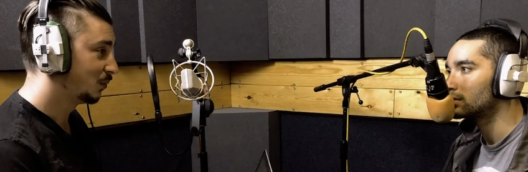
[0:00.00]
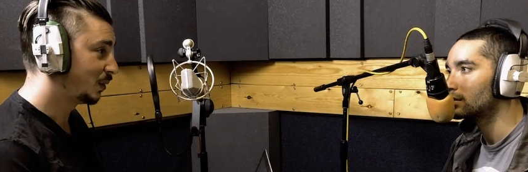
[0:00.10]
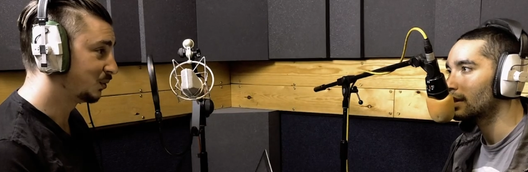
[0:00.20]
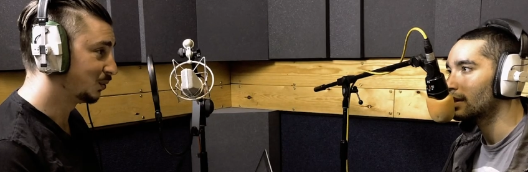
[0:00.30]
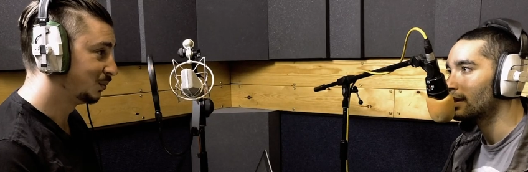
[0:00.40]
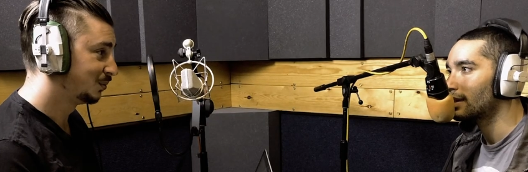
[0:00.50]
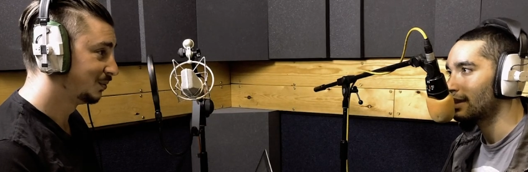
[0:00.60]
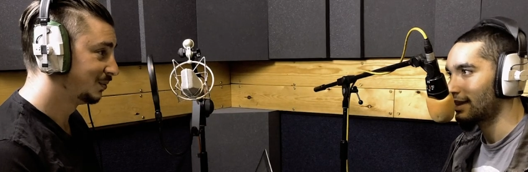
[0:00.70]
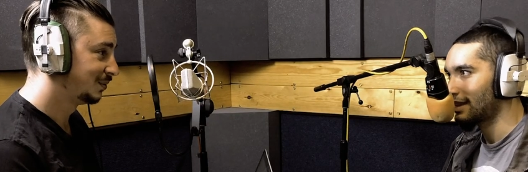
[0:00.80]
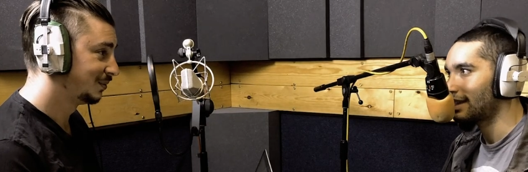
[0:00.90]
Speaker 1: Wazoo.
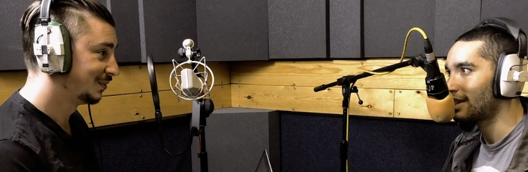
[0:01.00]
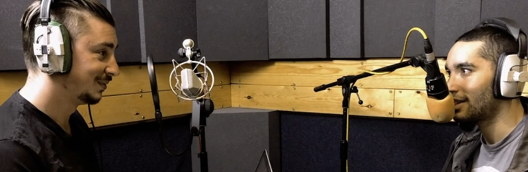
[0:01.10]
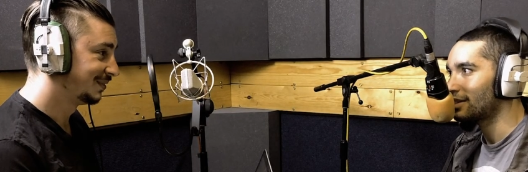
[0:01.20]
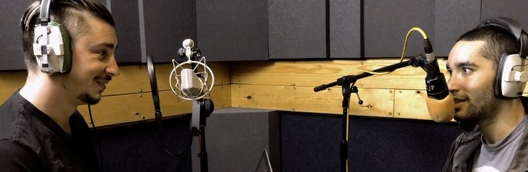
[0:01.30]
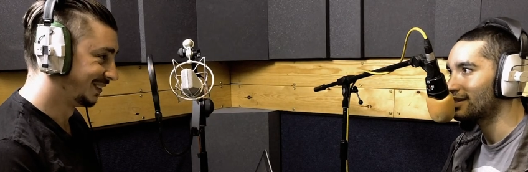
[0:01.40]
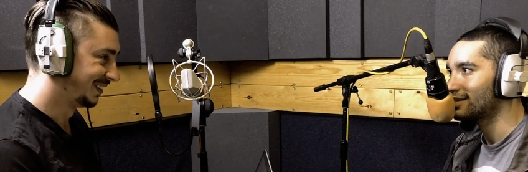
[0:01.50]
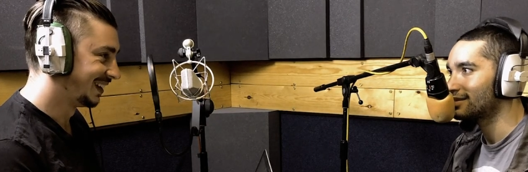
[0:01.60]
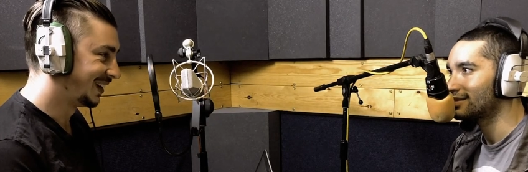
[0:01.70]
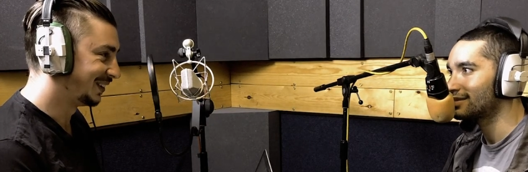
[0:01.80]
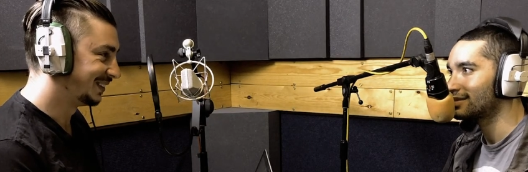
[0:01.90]
Hello there.
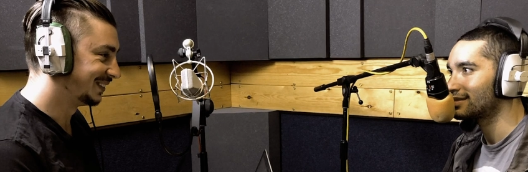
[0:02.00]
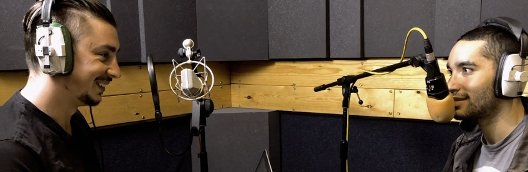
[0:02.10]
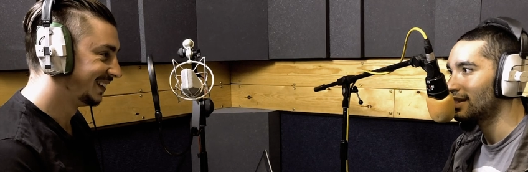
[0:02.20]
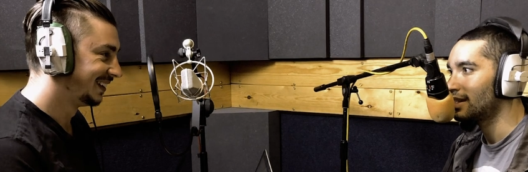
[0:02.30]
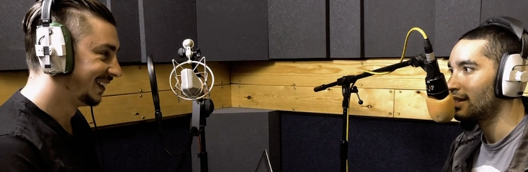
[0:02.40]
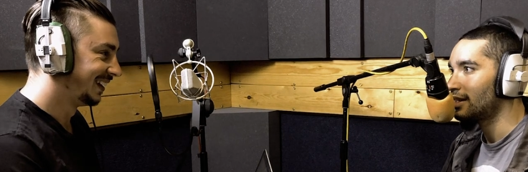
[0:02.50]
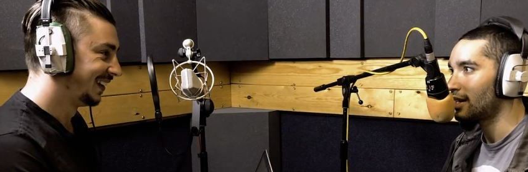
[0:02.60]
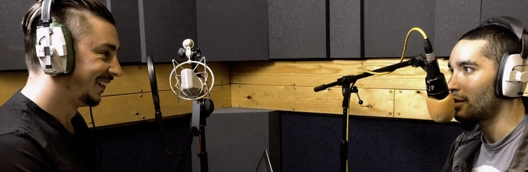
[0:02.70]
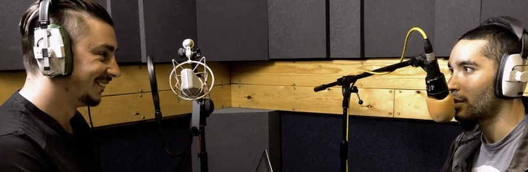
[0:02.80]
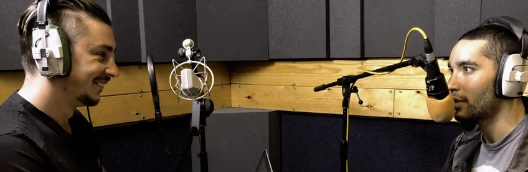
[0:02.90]
How are you doing?
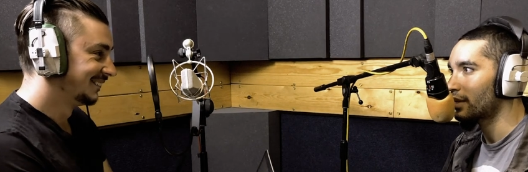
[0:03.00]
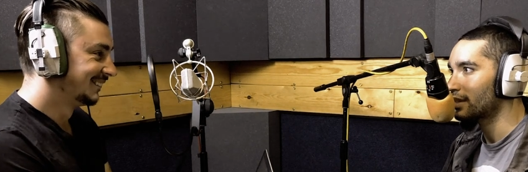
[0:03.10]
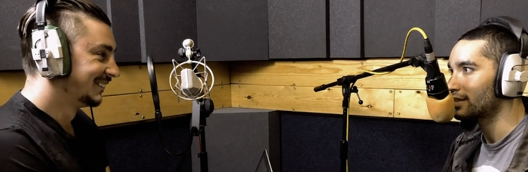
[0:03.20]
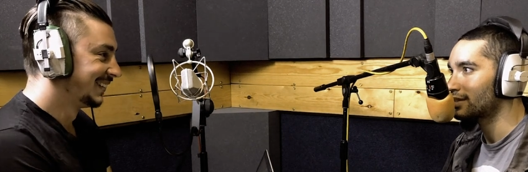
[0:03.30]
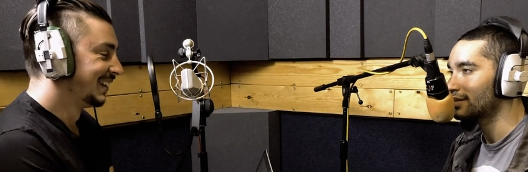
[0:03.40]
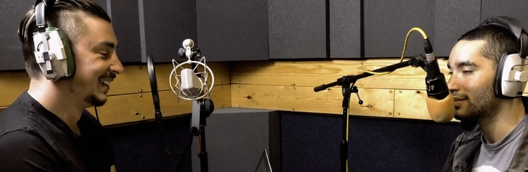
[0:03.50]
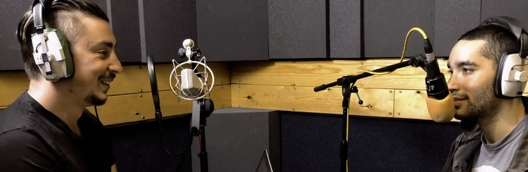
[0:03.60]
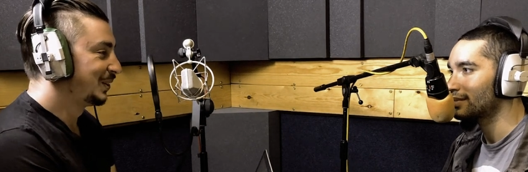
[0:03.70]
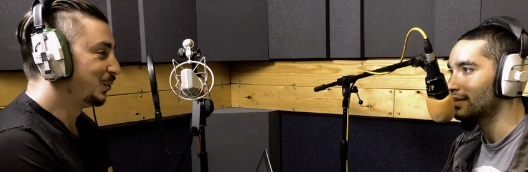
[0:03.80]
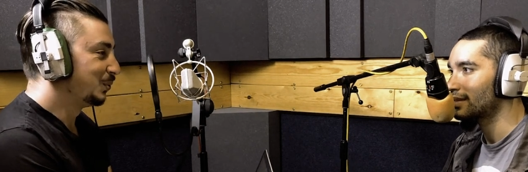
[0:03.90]
Speaker 2: I'm well, thanks.
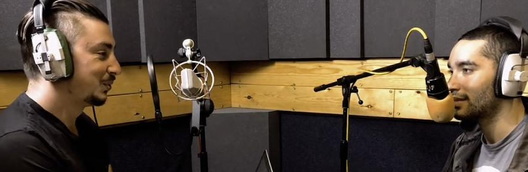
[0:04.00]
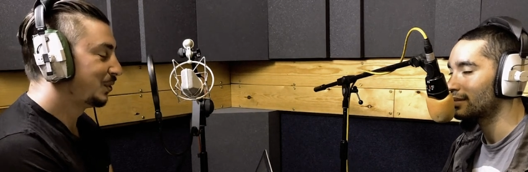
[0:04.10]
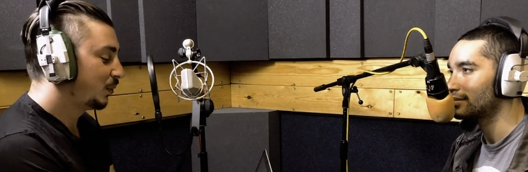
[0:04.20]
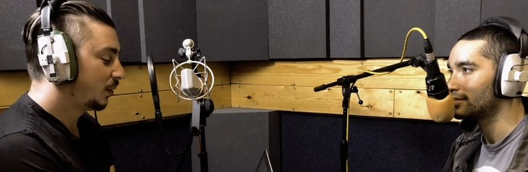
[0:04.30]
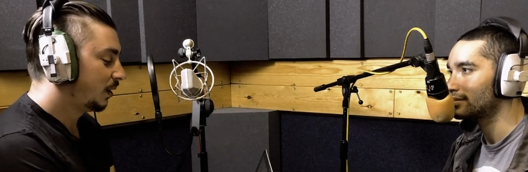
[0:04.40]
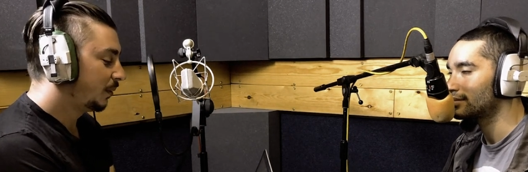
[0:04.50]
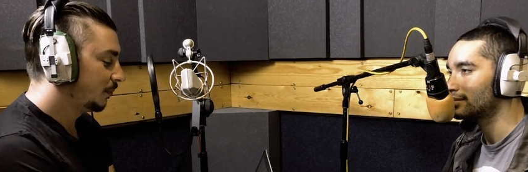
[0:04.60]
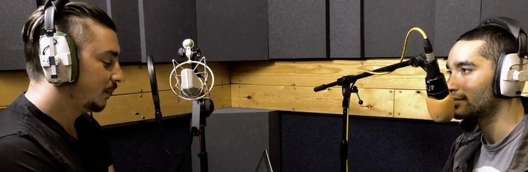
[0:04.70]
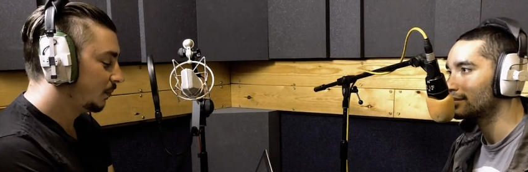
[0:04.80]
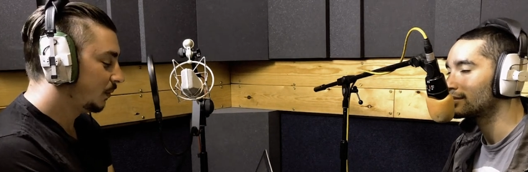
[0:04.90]
Speaker 1: Cool.
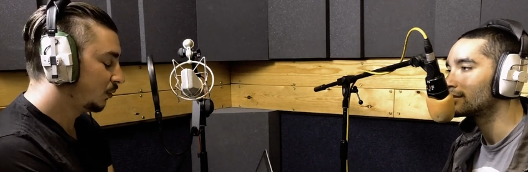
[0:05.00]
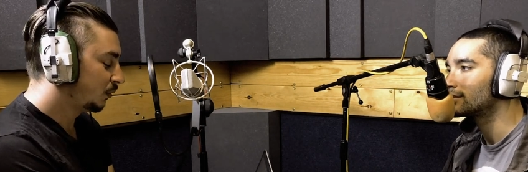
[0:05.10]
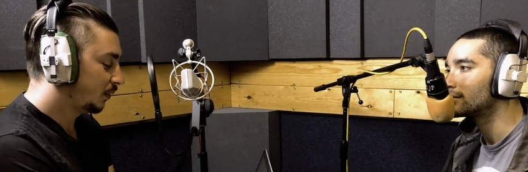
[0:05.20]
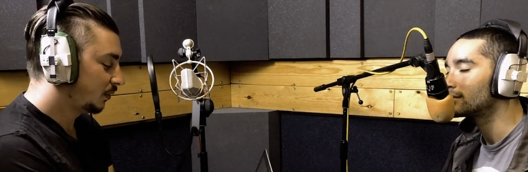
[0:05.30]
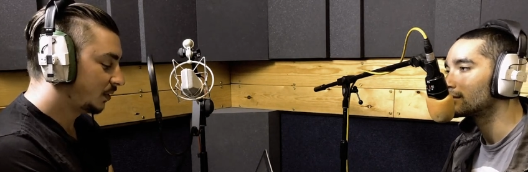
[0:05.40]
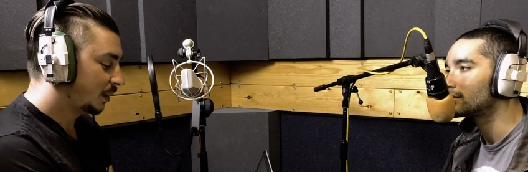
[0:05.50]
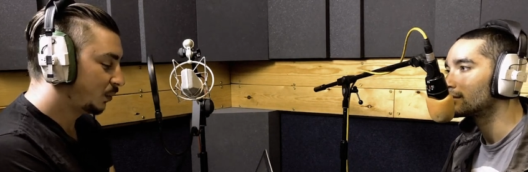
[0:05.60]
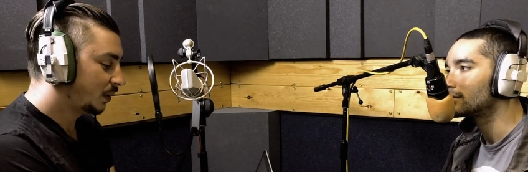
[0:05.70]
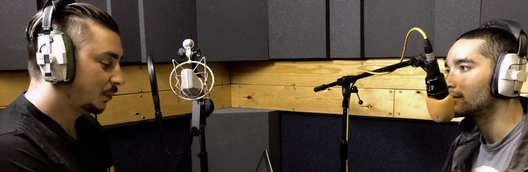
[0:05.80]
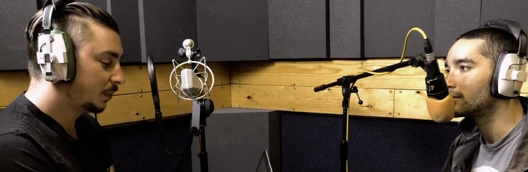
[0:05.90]
So, it's your first time
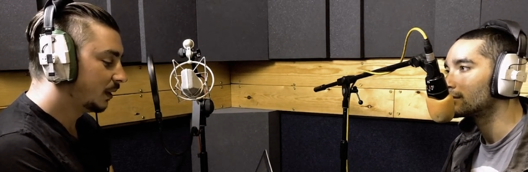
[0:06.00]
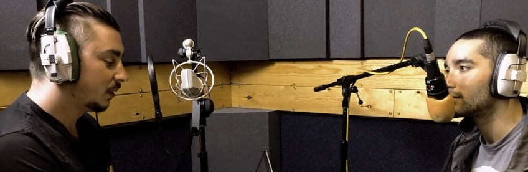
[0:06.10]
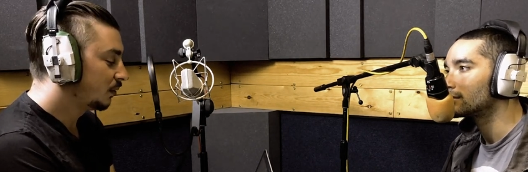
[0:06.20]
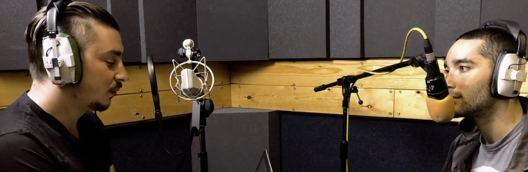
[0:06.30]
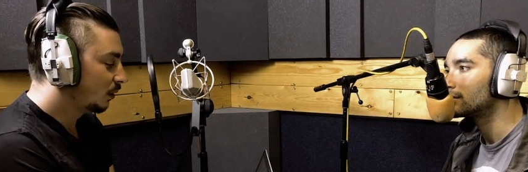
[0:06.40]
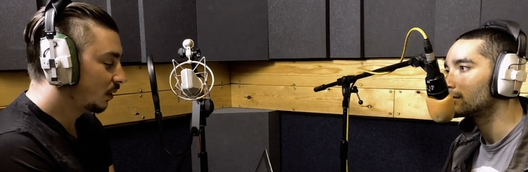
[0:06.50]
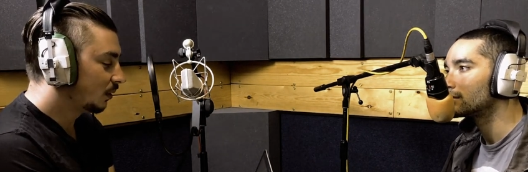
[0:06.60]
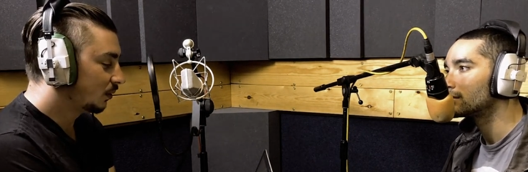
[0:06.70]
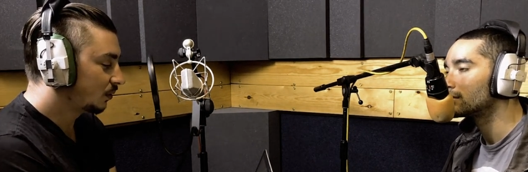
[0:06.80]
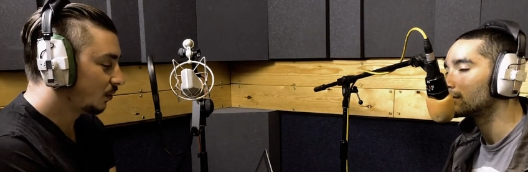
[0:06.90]
around being interviewed
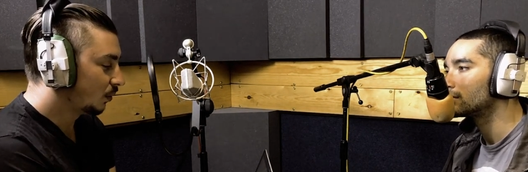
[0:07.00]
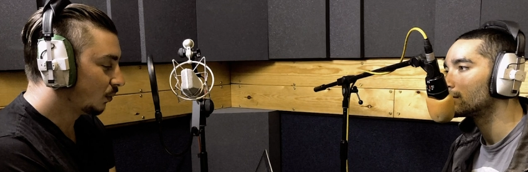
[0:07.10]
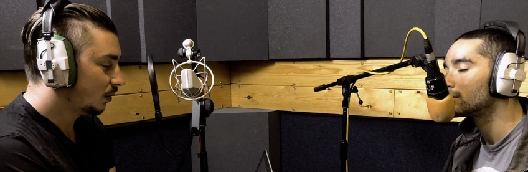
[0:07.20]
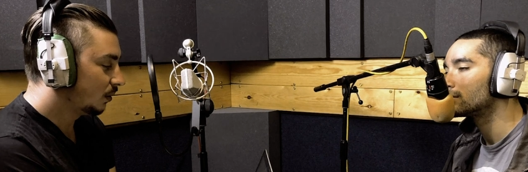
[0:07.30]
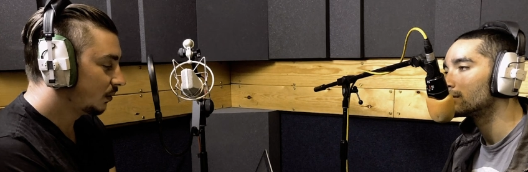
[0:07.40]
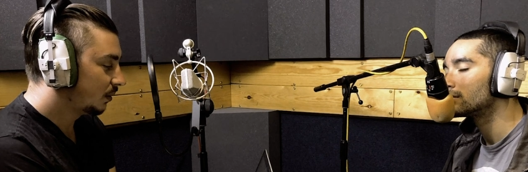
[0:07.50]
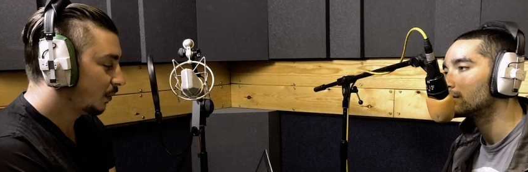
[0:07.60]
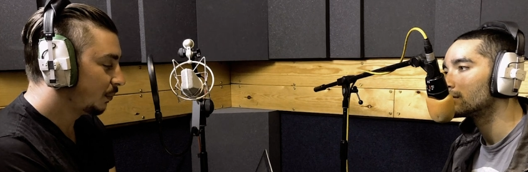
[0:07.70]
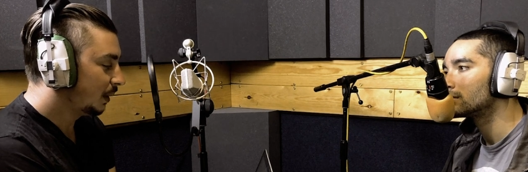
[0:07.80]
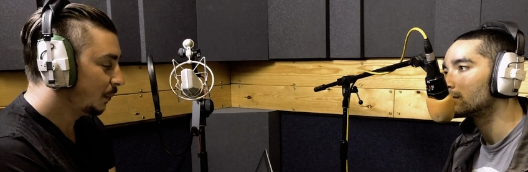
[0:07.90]
here, so could you
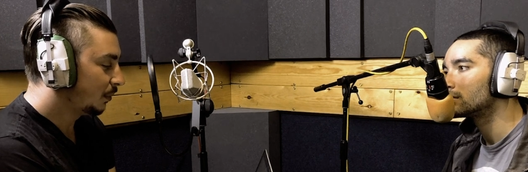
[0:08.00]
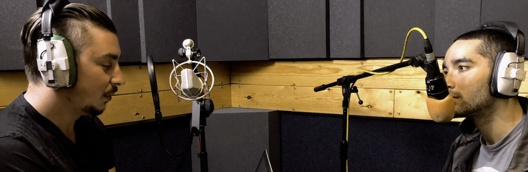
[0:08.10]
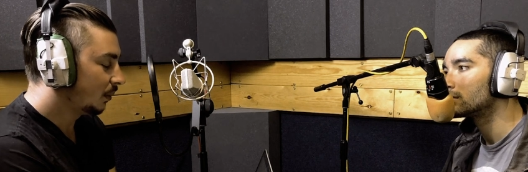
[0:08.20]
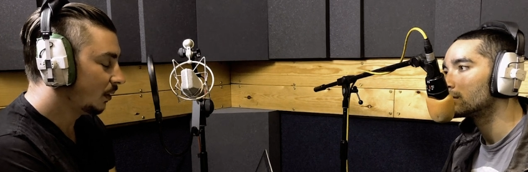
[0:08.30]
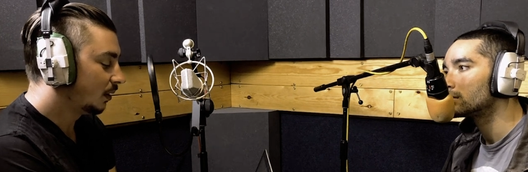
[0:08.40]
tell people